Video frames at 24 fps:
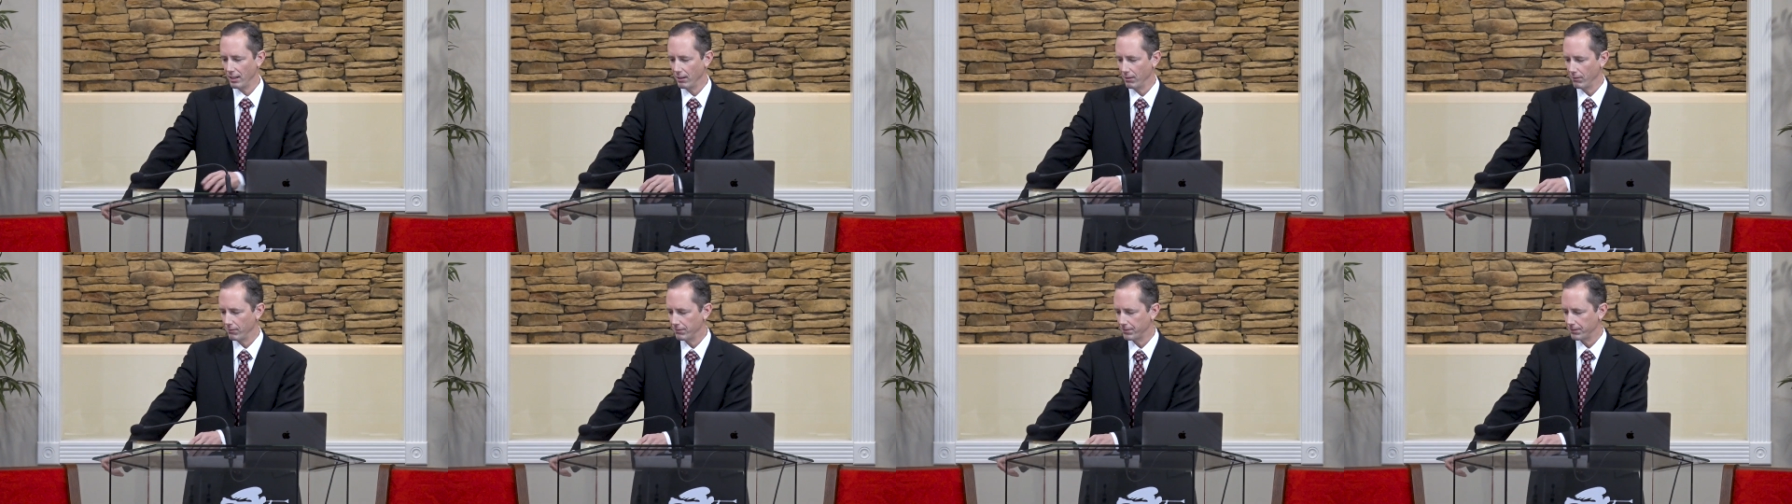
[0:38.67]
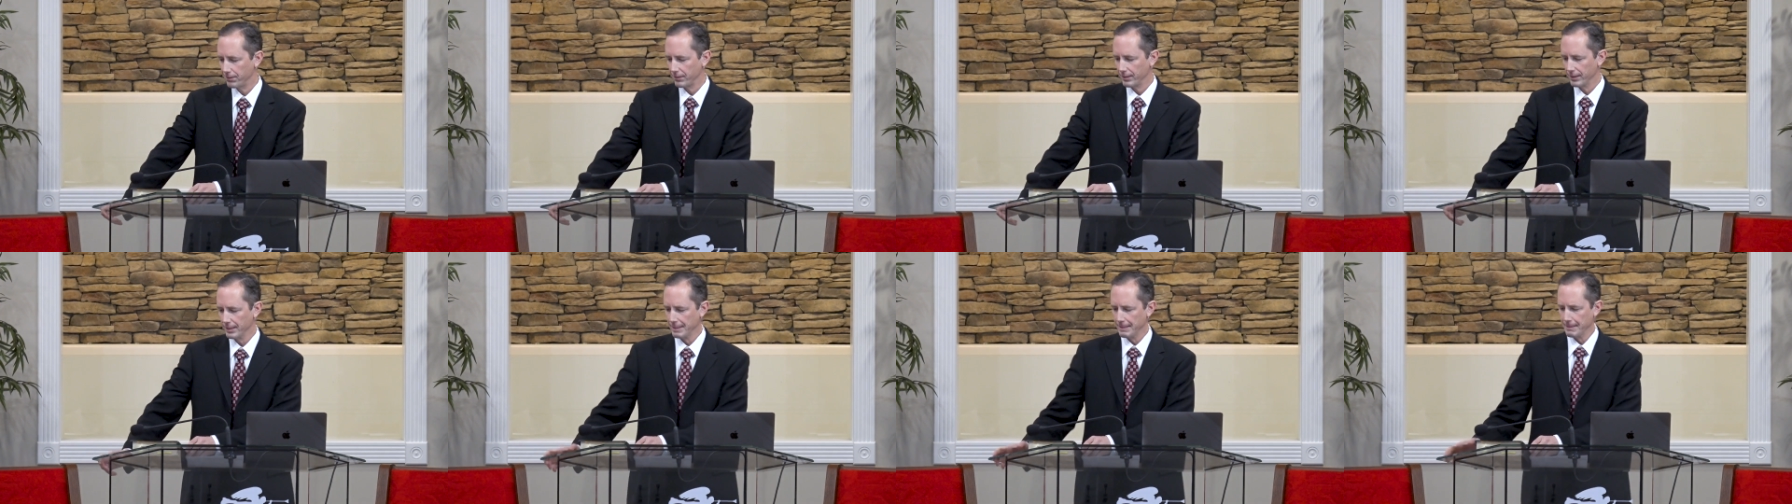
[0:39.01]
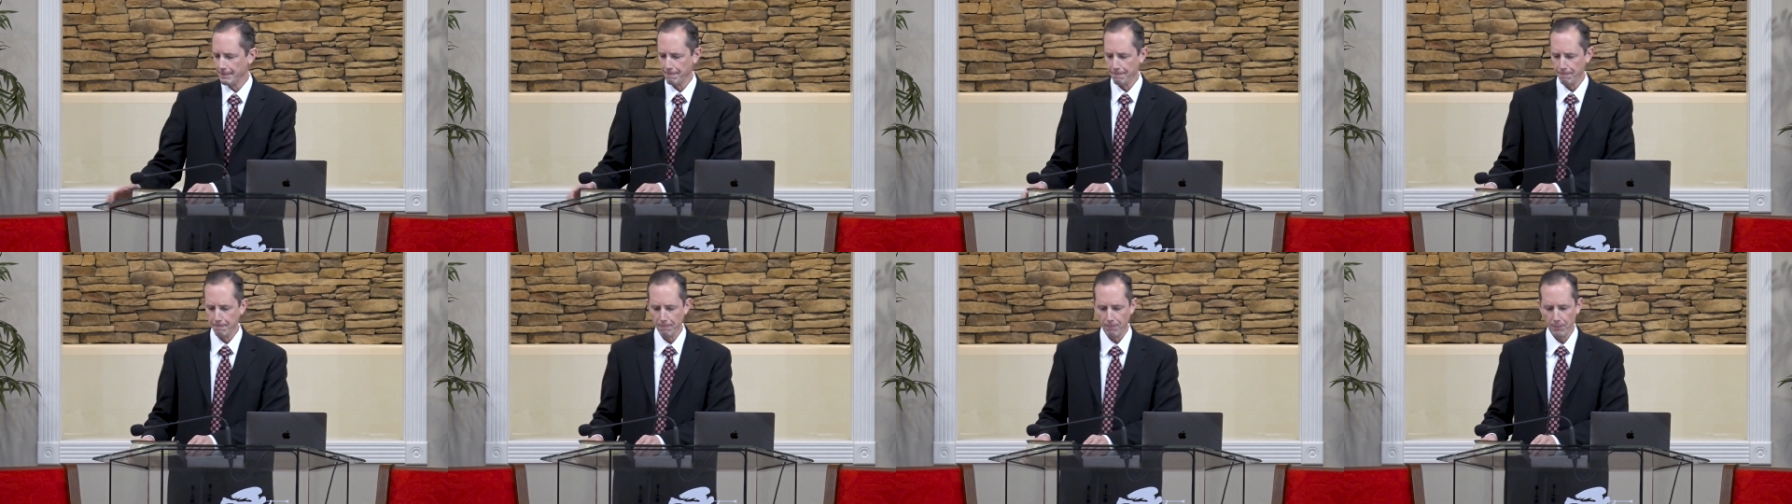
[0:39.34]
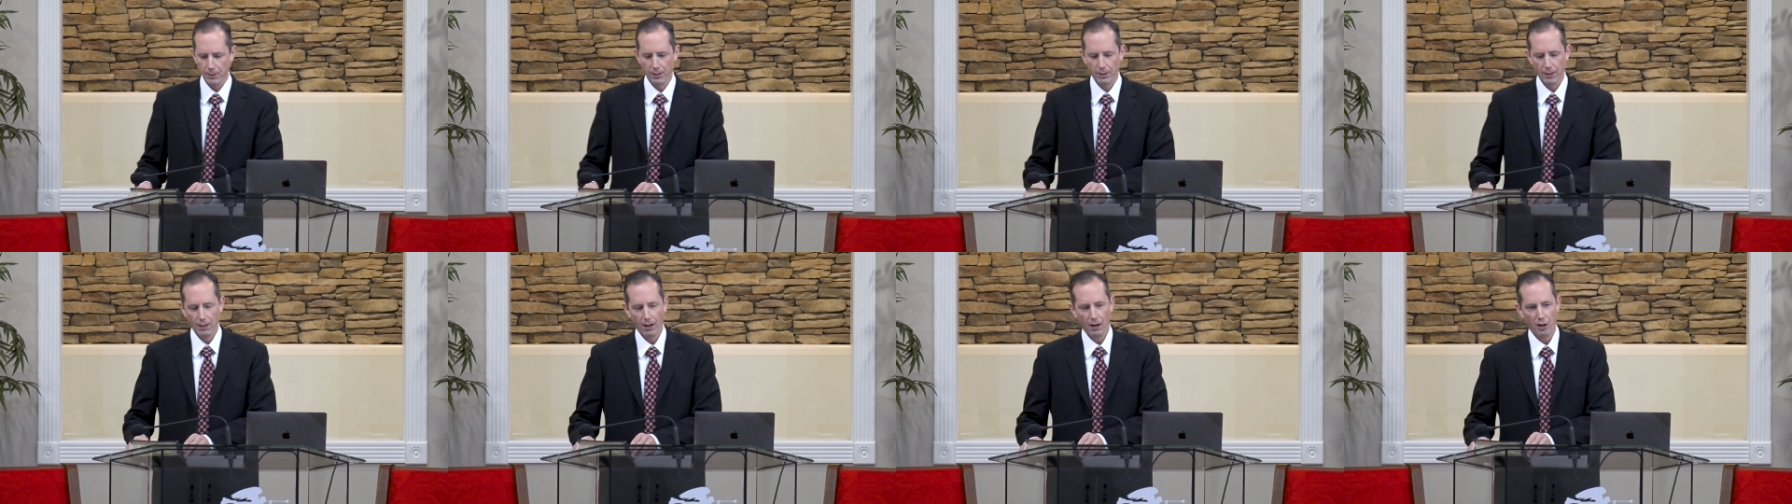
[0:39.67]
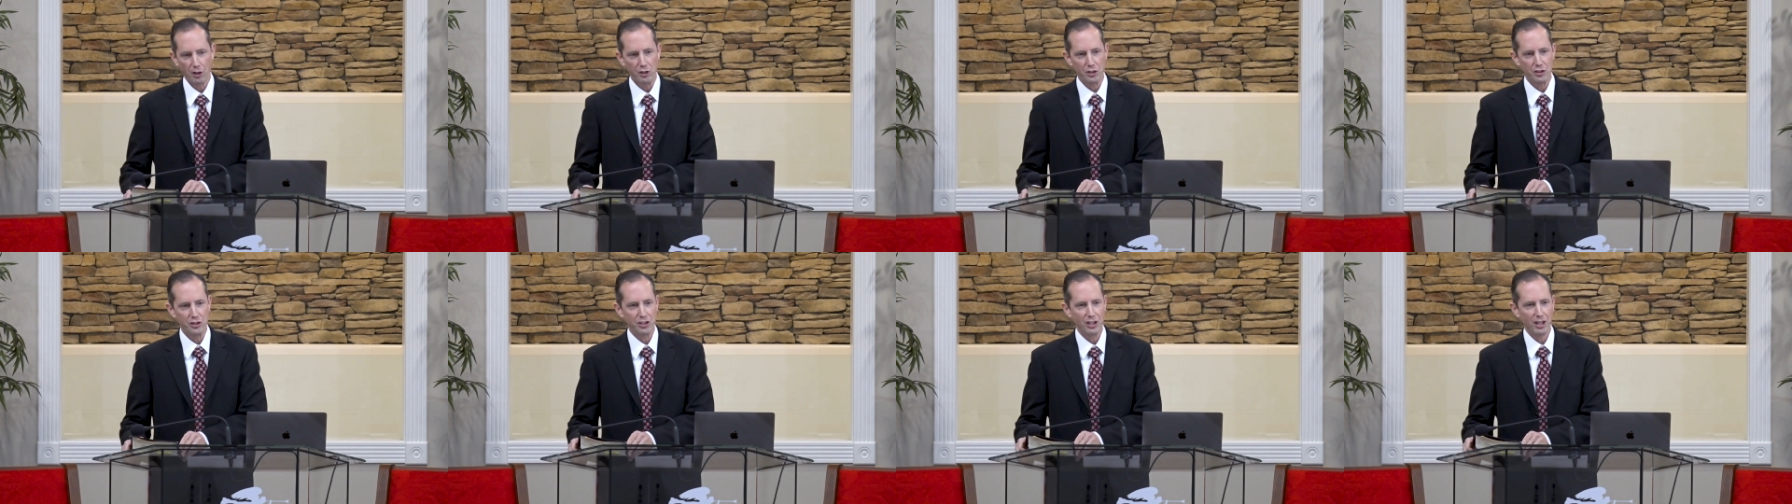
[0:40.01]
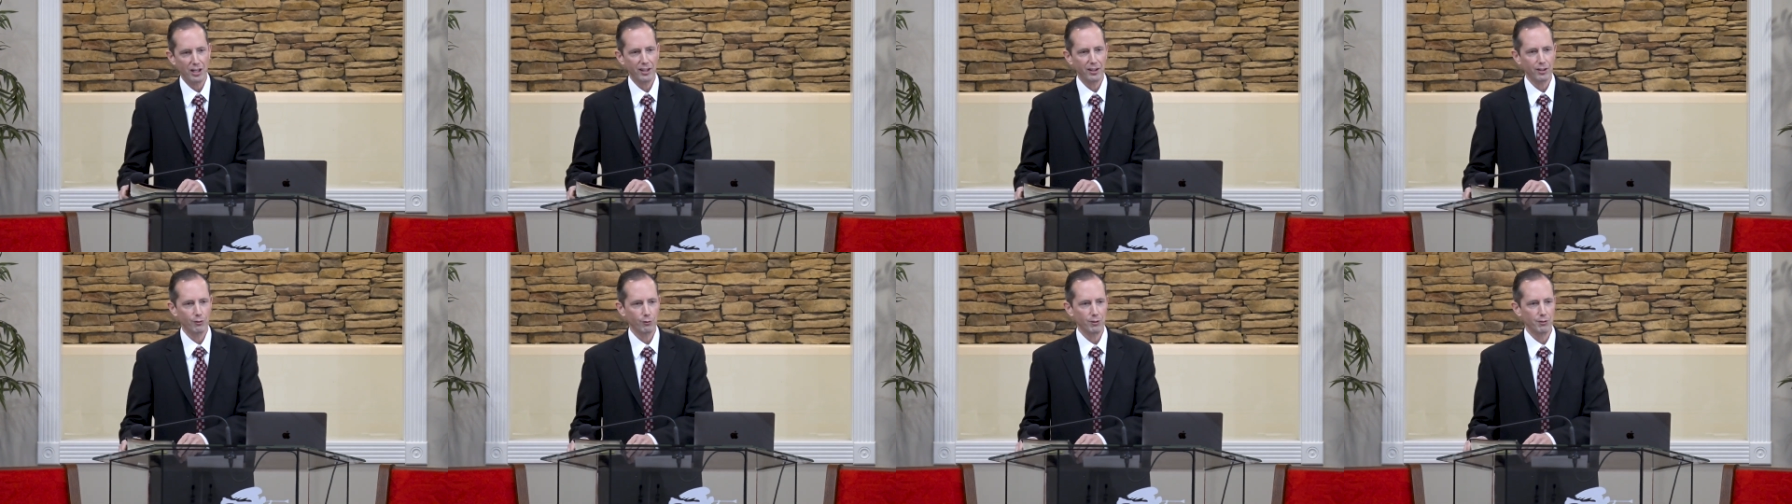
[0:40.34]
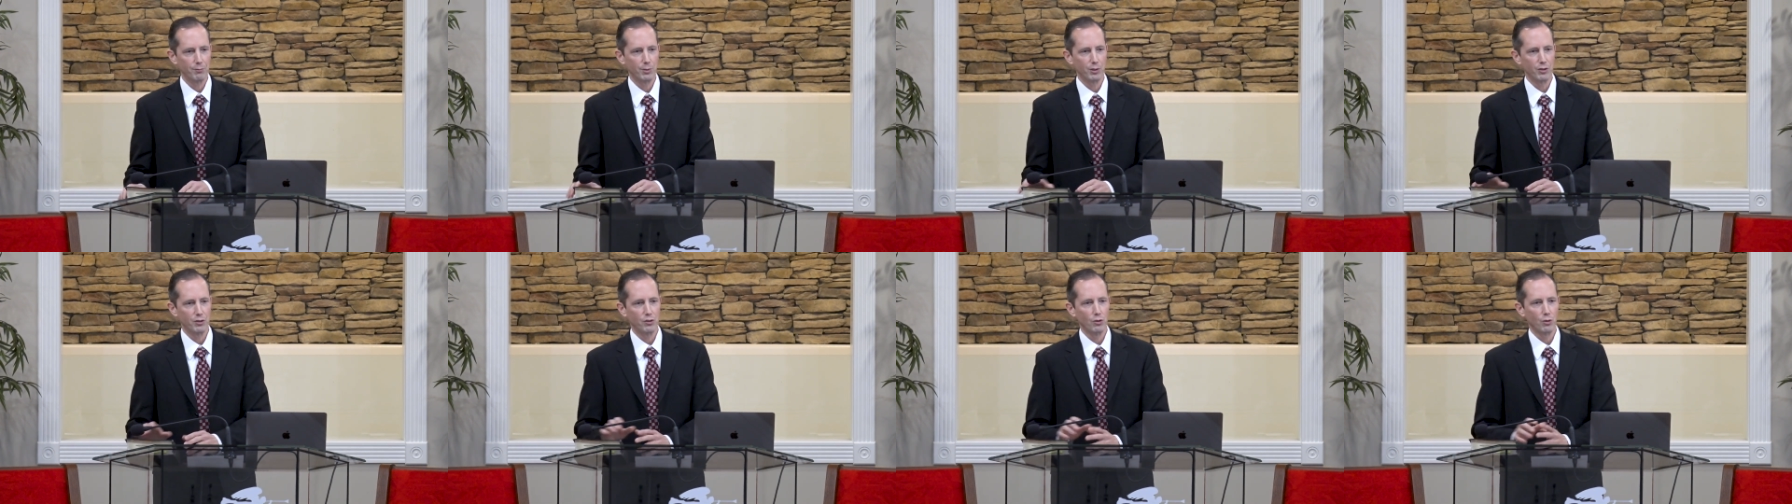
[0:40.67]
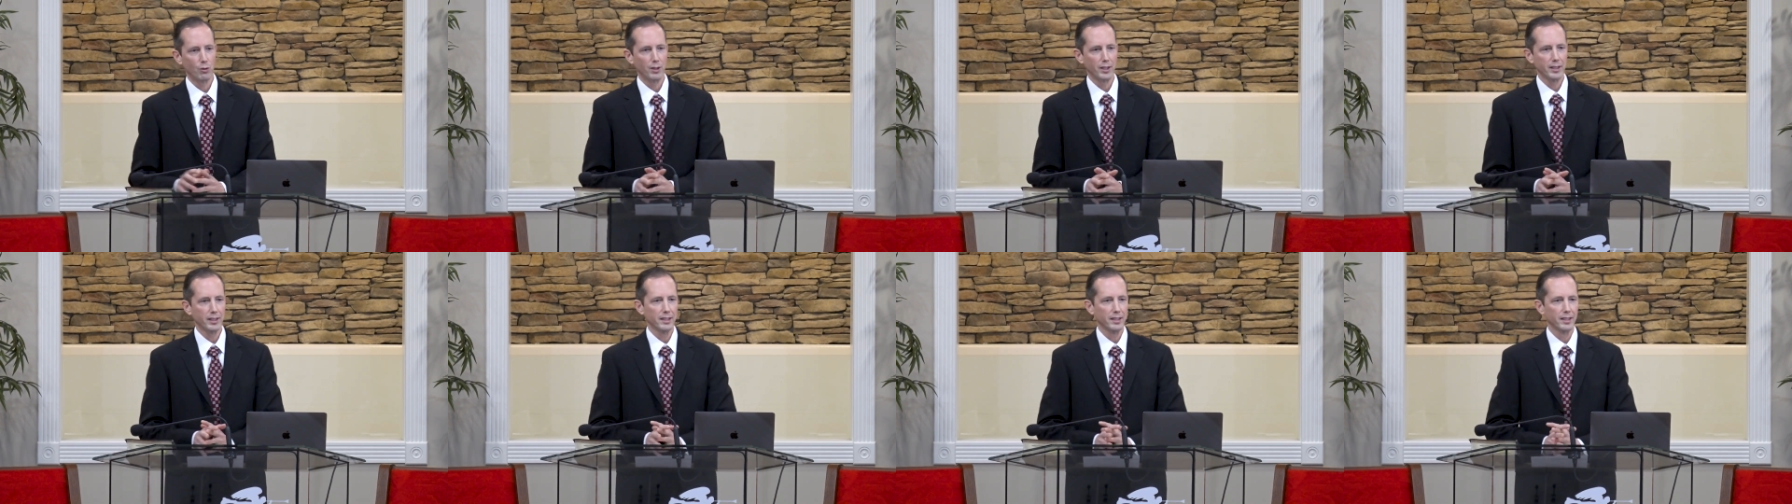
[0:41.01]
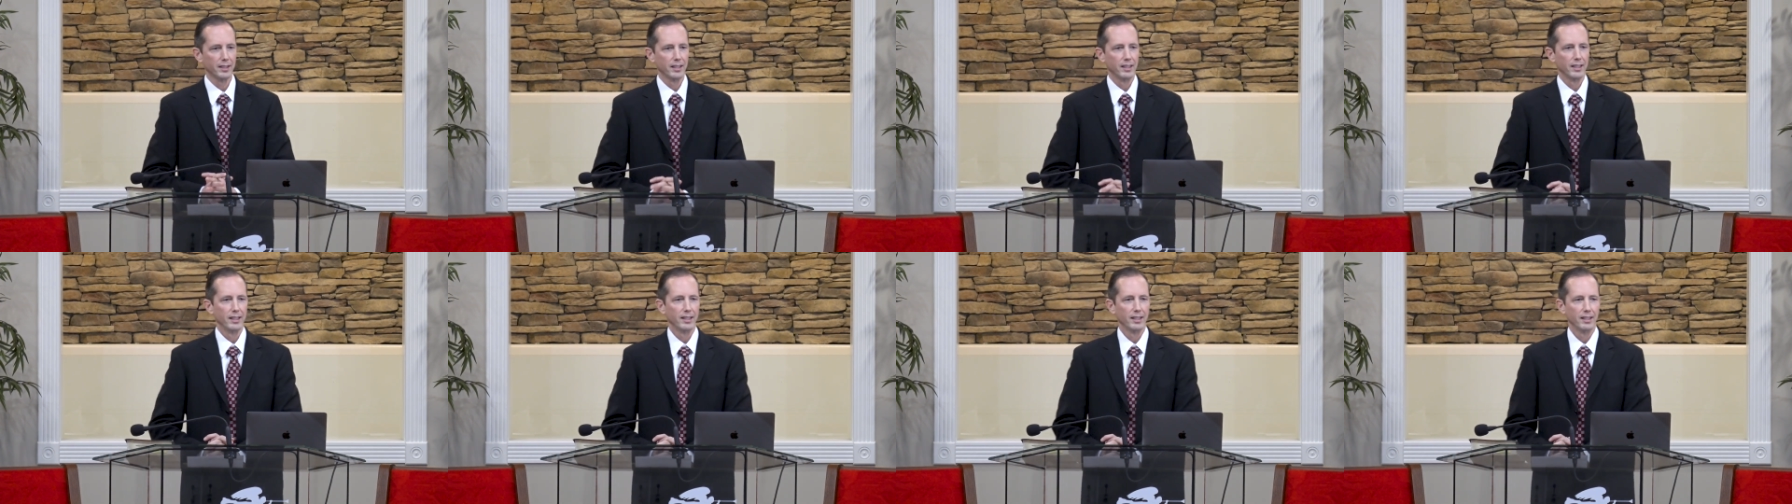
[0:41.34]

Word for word: of our study that we've been doing,